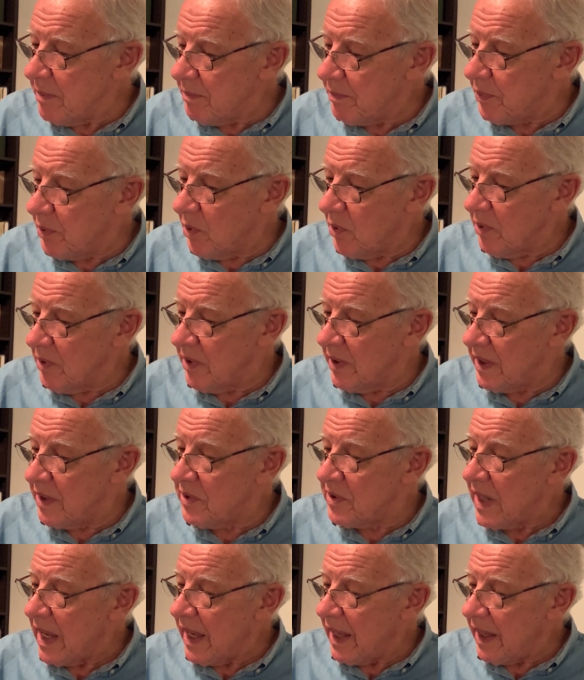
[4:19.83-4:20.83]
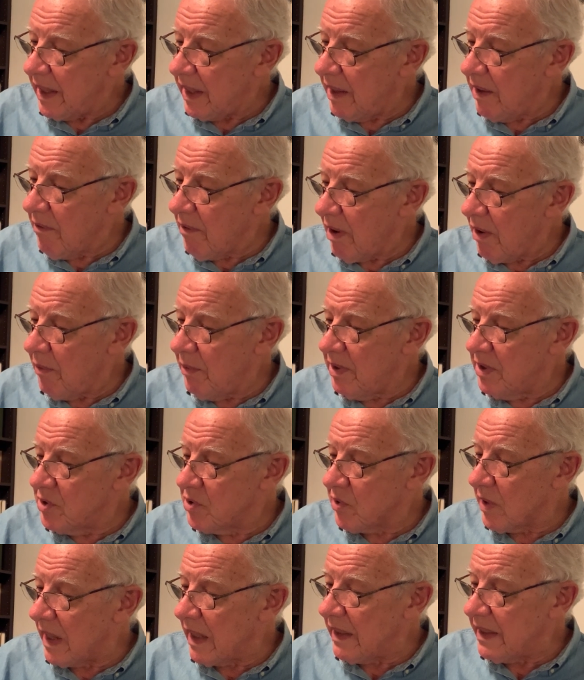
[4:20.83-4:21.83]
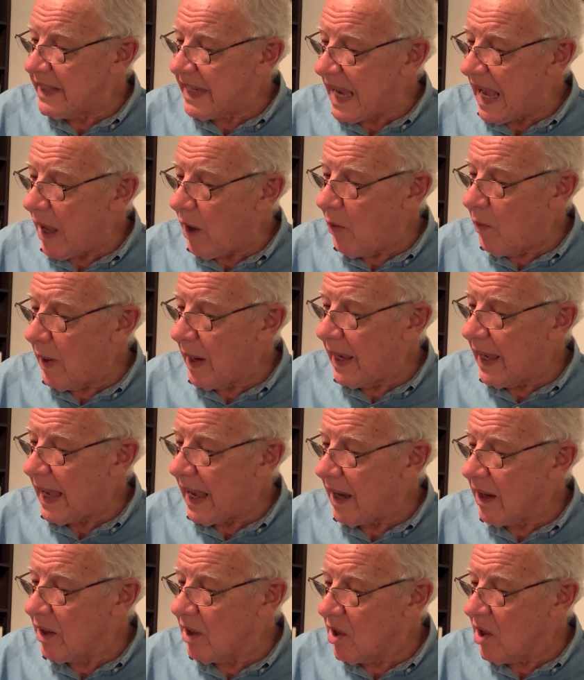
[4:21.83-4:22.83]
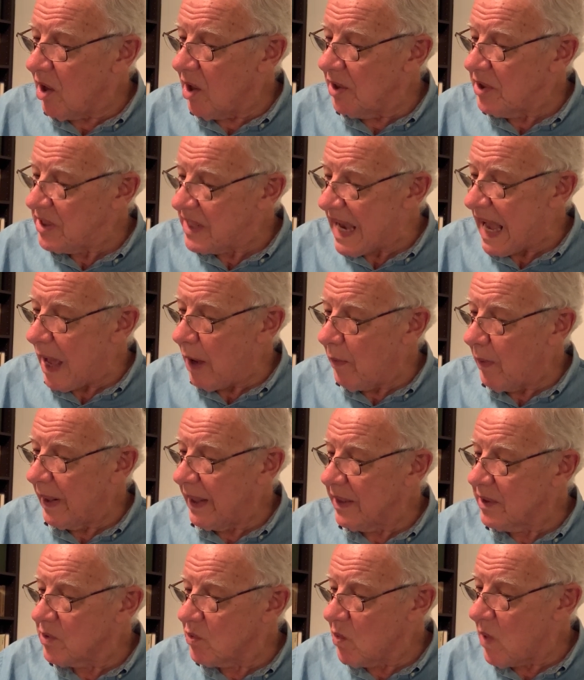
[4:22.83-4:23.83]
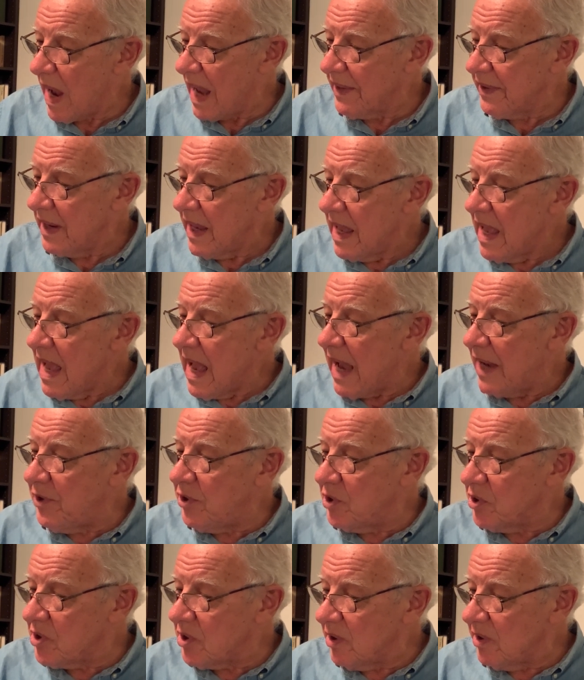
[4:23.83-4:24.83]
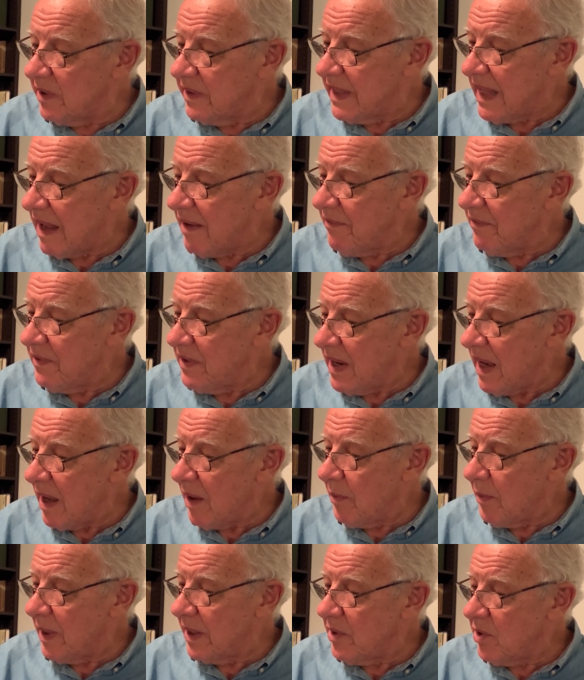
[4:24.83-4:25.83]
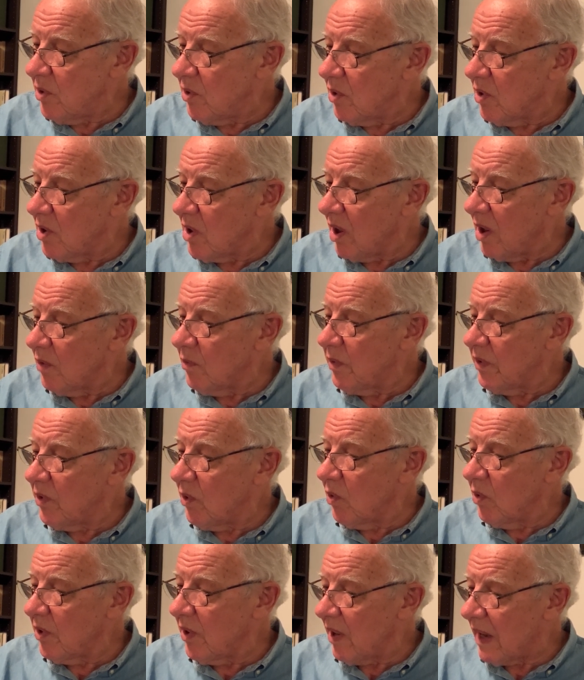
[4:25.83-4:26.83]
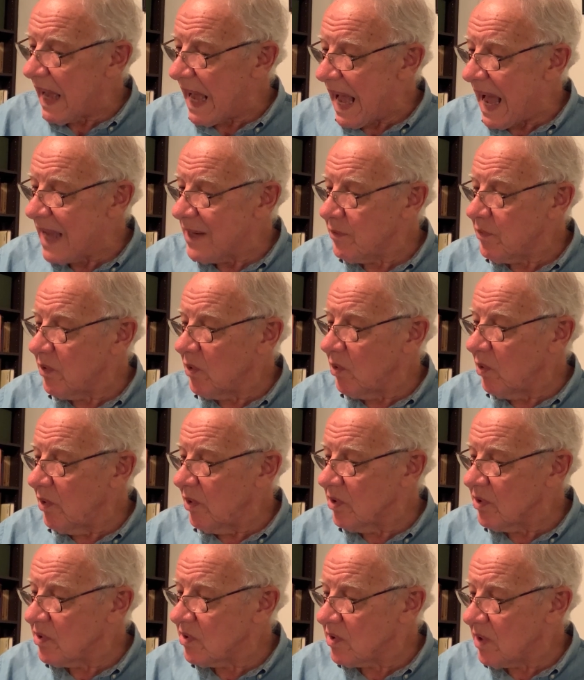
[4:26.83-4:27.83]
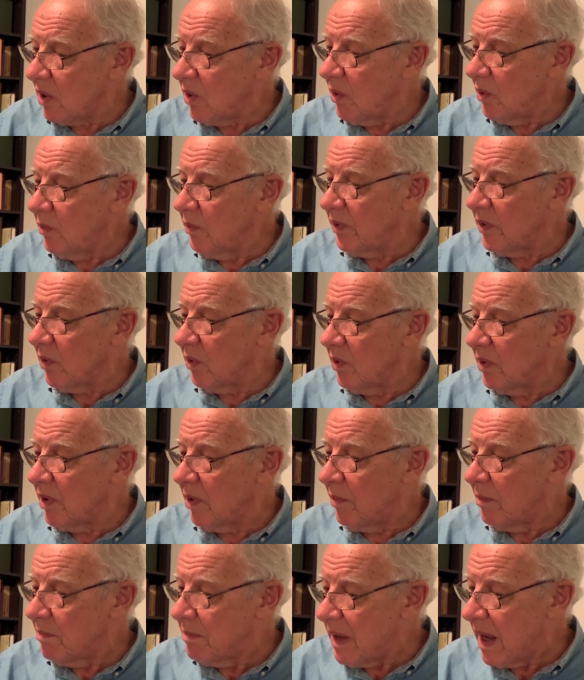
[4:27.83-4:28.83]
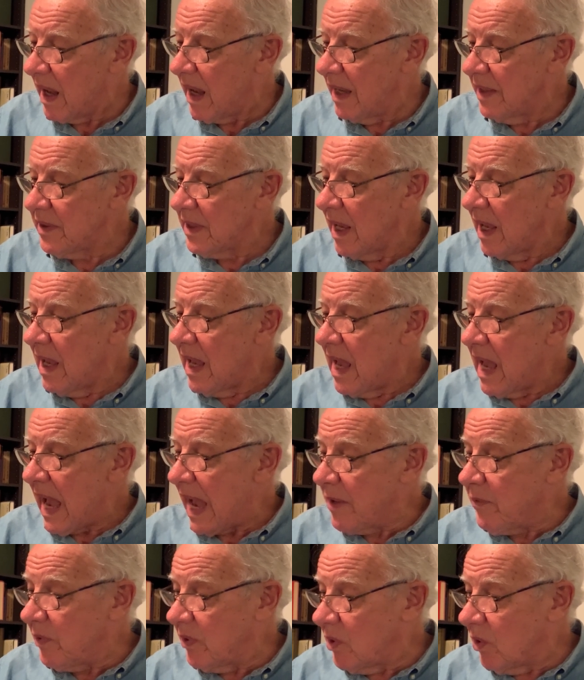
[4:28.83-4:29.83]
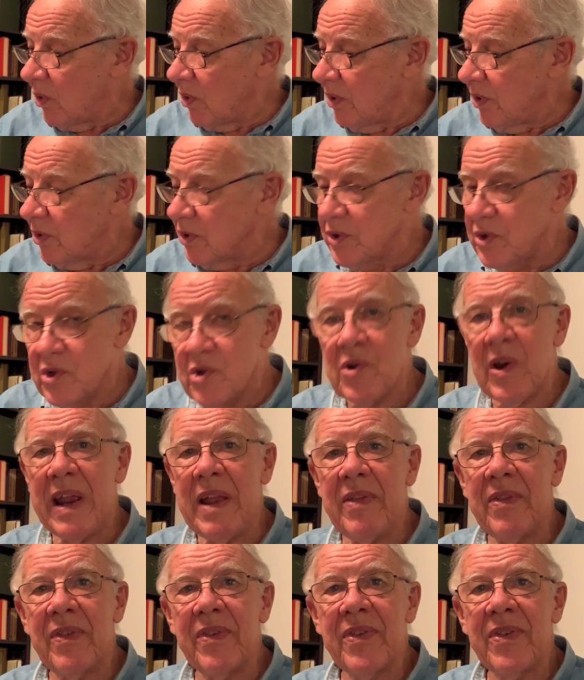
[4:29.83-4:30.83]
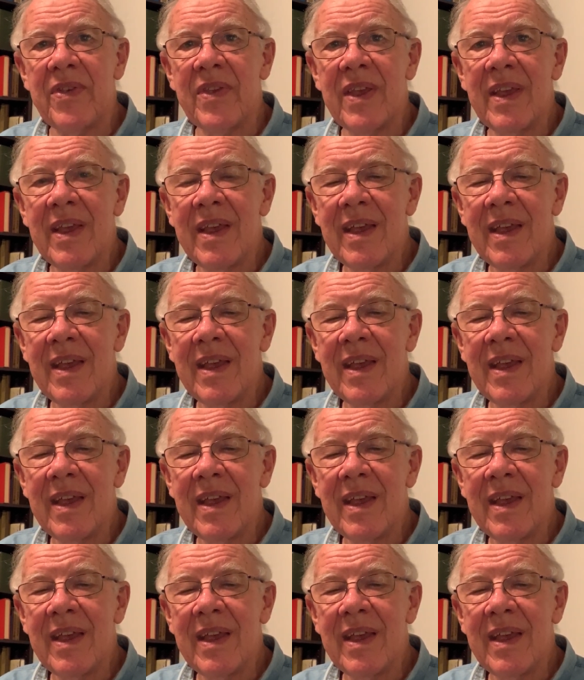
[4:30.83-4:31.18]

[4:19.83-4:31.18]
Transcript: important is, Hear, O Israel, Yahweh our God, Yahweh is one, and you shall love Yahweh your God with all your heart, with all your soul, with all your mind, and with all your strength.